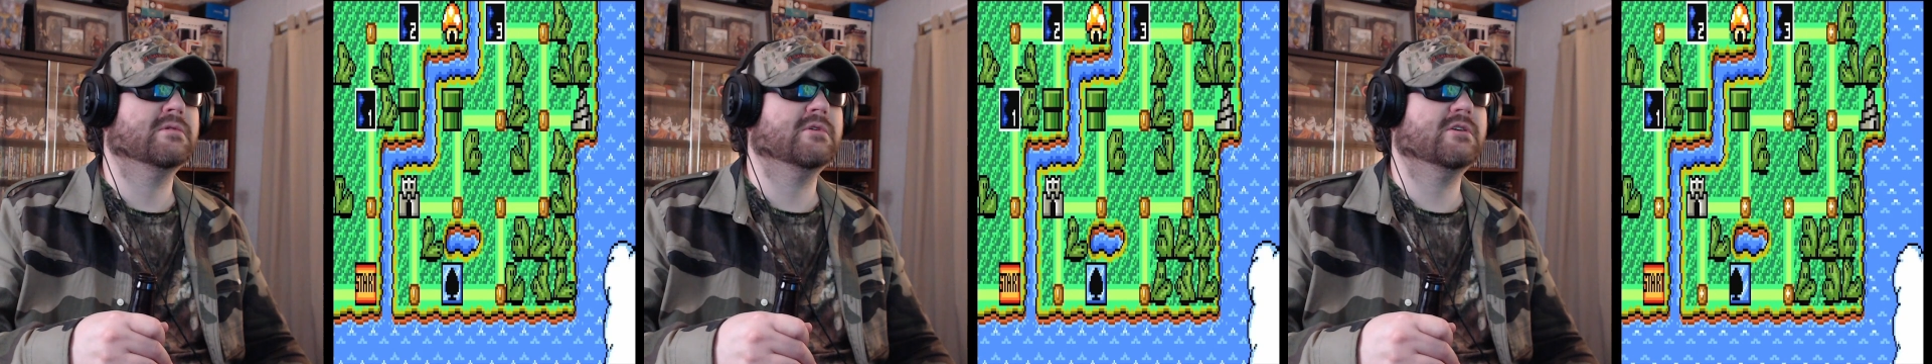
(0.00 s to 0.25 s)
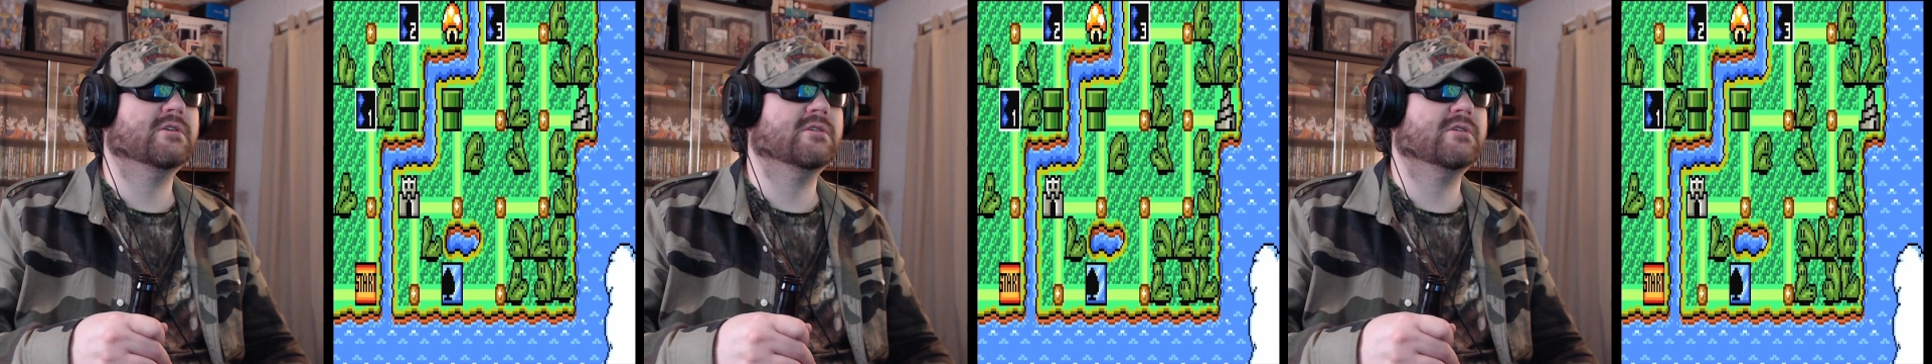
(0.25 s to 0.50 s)

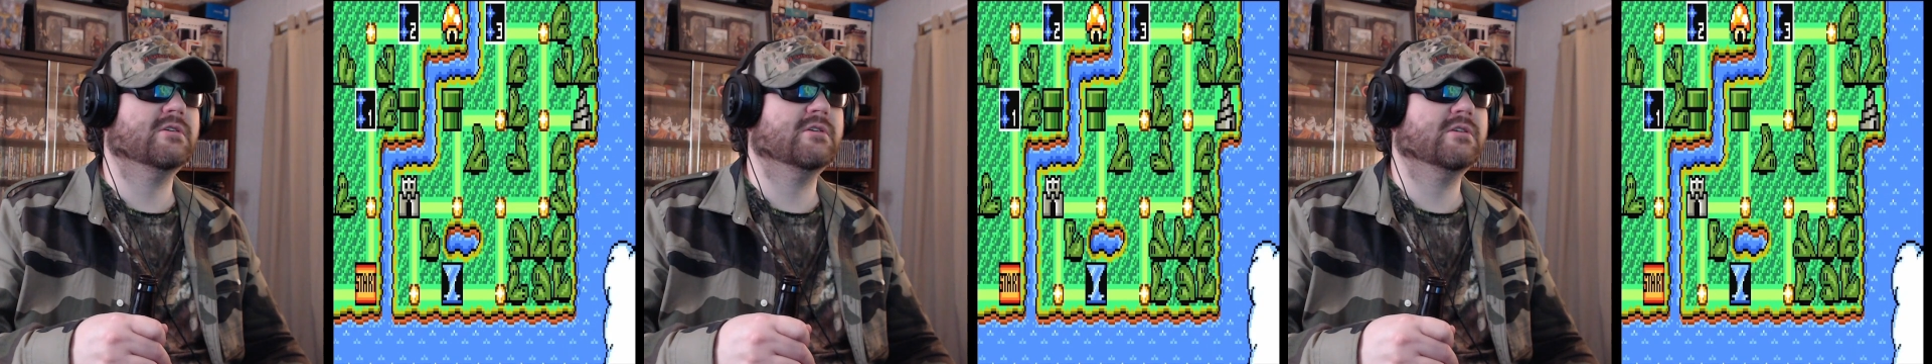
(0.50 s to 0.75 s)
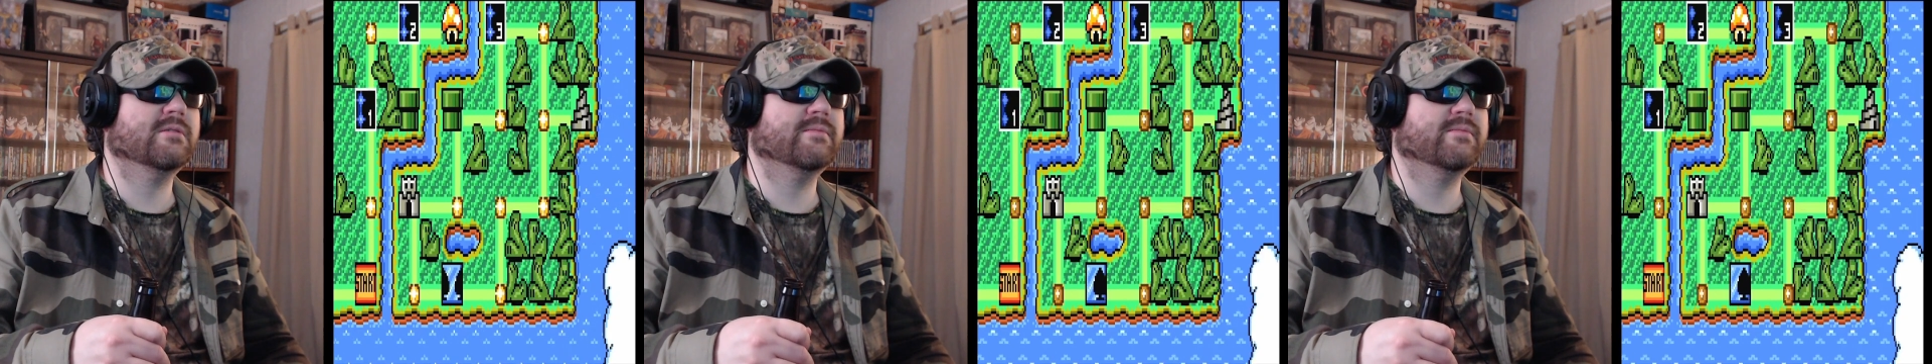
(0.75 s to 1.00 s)

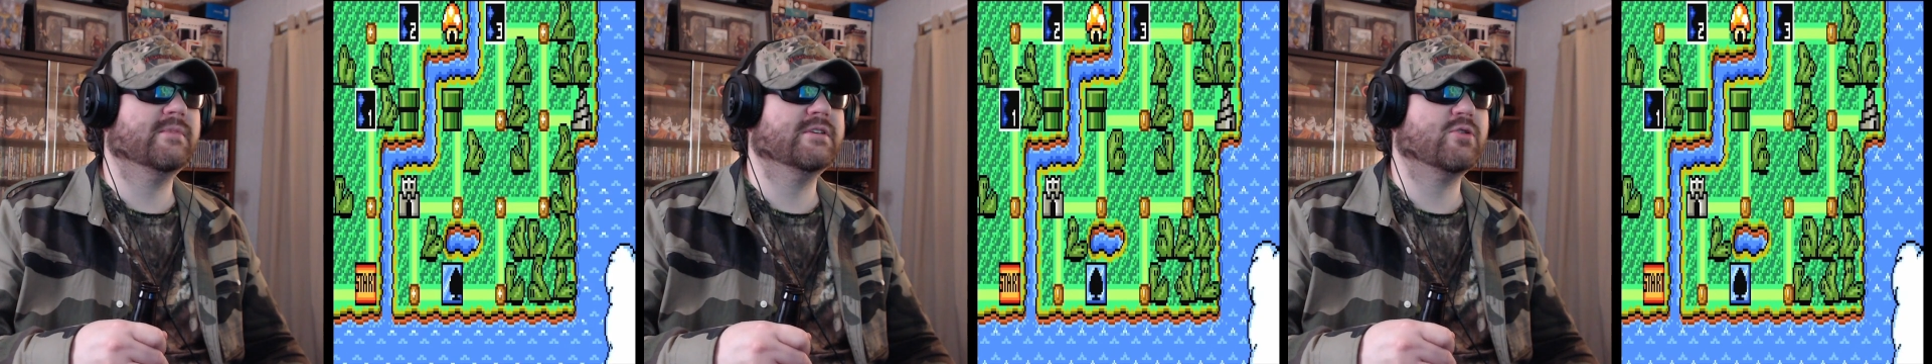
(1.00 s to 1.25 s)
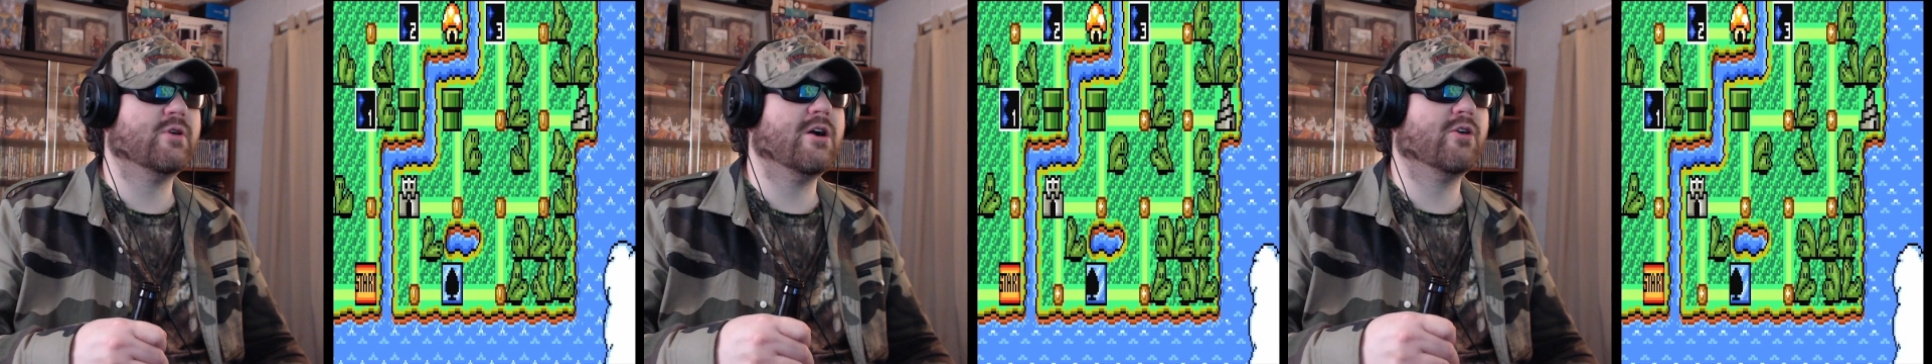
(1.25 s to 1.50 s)
Oh, uh,
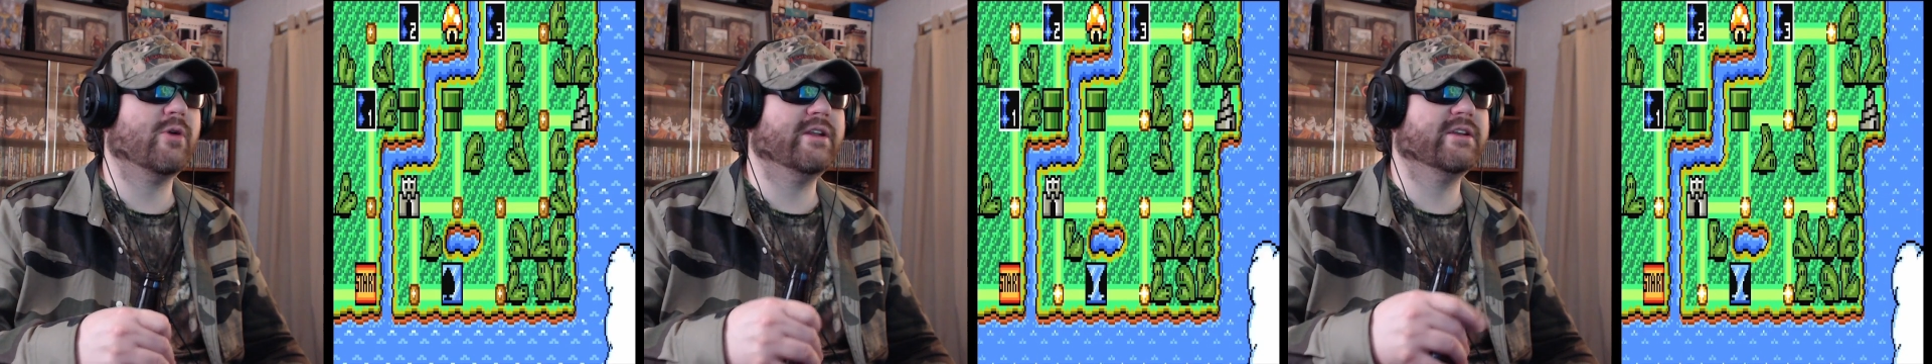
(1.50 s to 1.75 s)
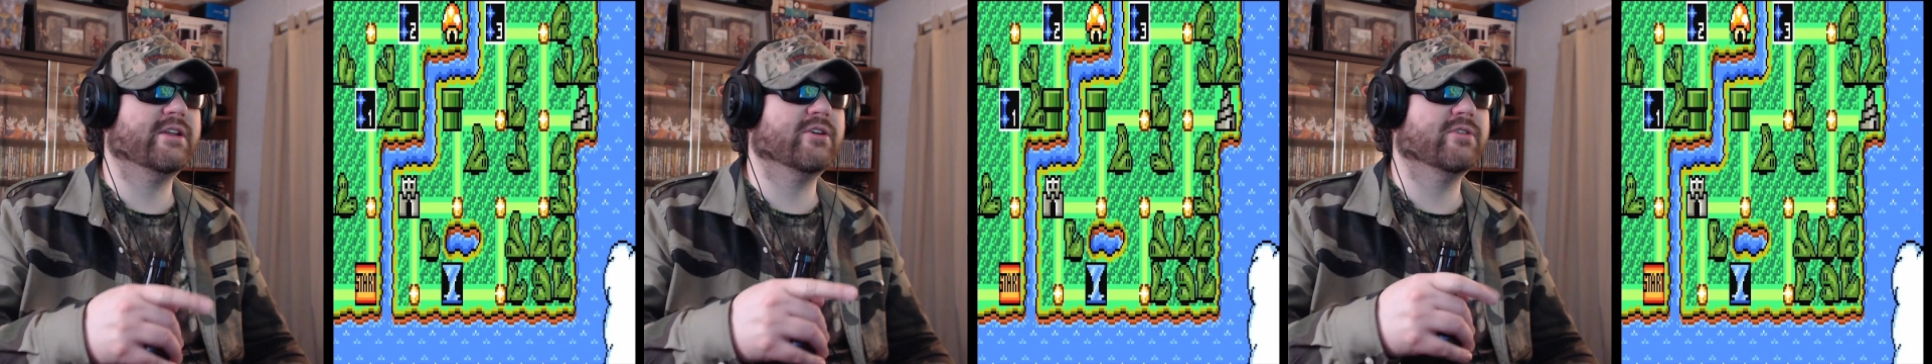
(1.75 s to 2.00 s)
these are all
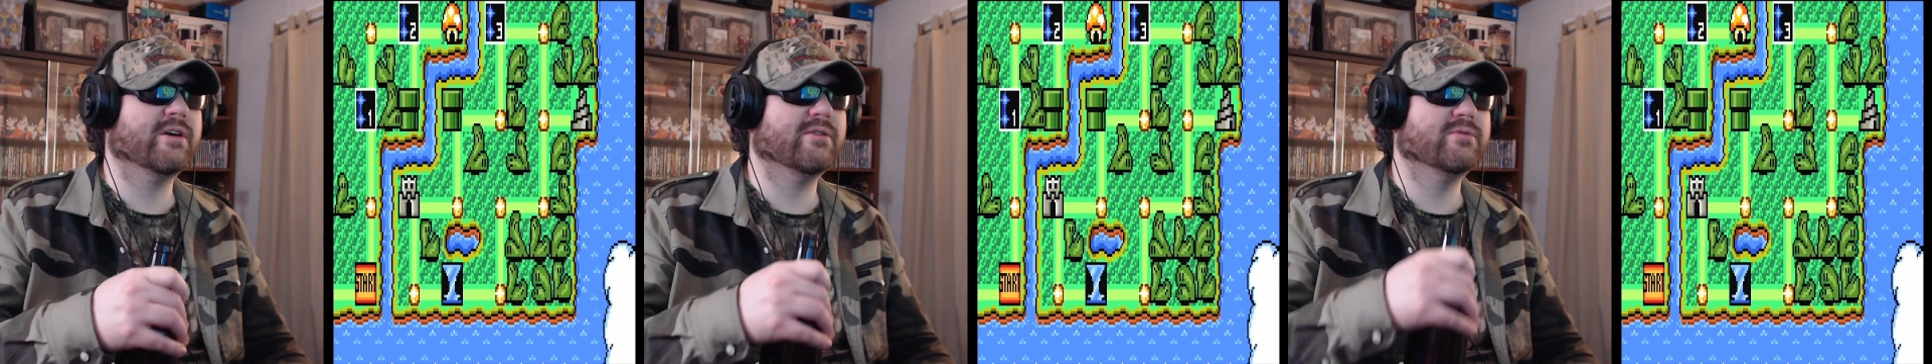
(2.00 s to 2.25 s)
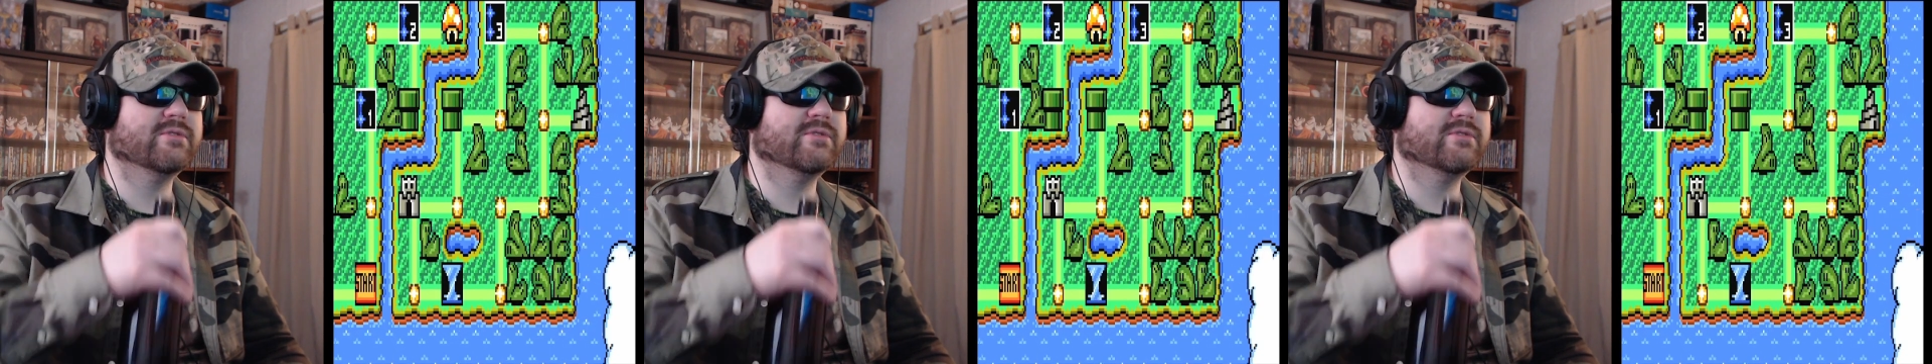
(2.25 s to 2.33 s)
green dildos.